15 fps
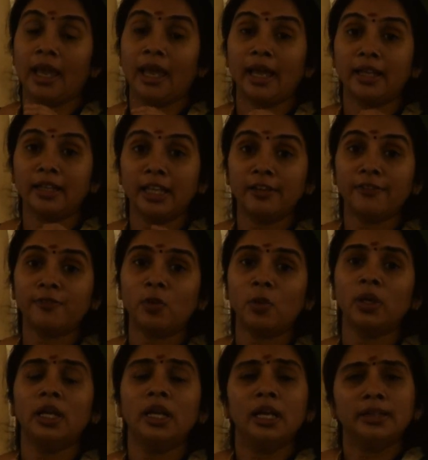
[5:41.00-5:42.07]
and
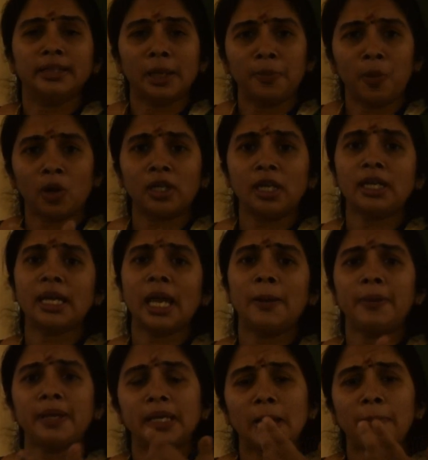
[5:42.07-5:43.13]
therefore that bottle can
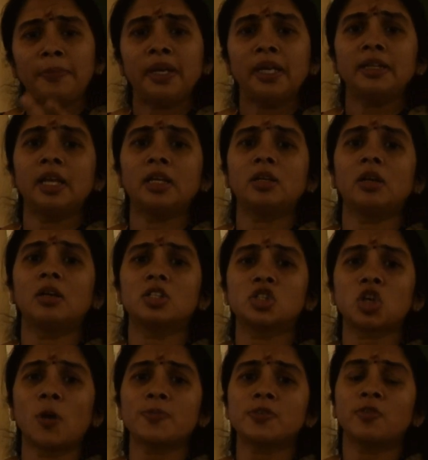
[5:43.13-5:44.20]
be kept in the
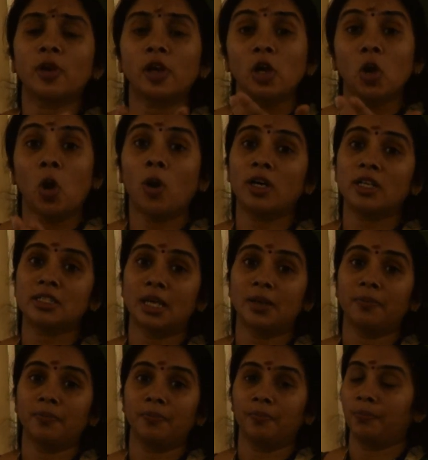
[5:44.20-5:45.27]
shops for a longer
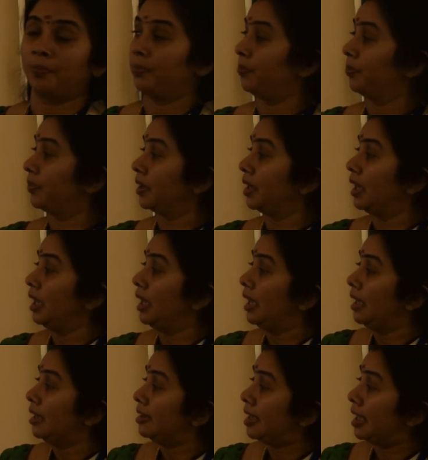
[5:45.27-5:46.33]
time.
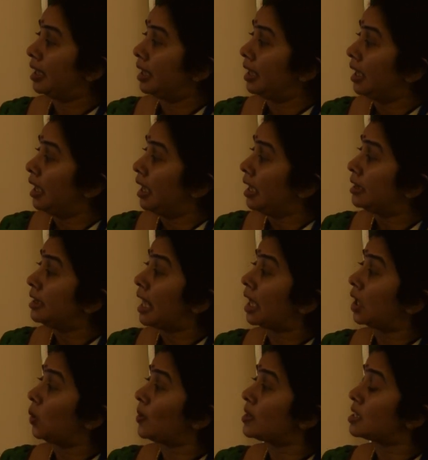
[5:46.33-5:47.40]
Then the
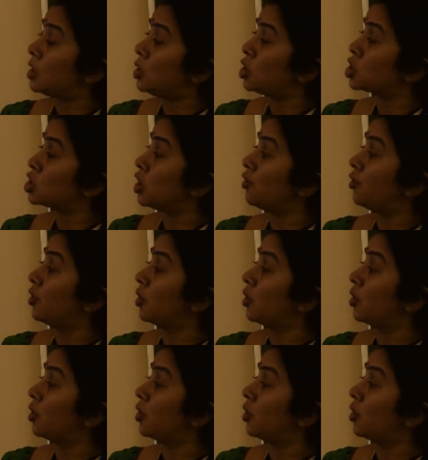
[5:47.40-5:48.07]
aqueous solution